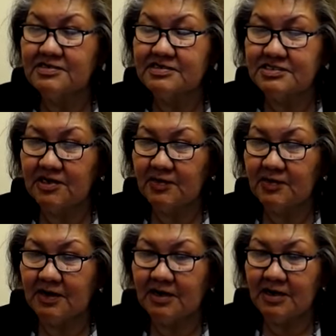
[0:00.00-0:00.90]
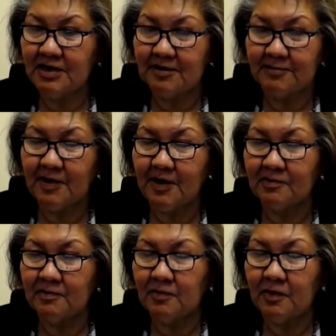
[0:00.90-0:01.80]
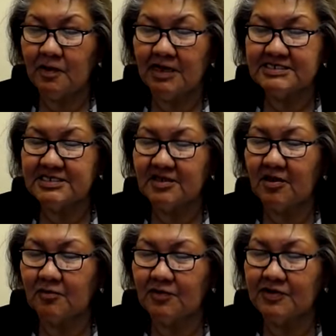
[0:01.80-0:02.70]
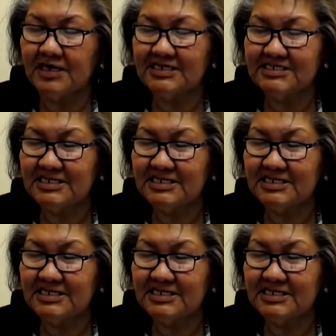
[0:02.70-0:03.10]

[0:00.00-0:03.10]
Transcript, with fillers: So um, us along with uh,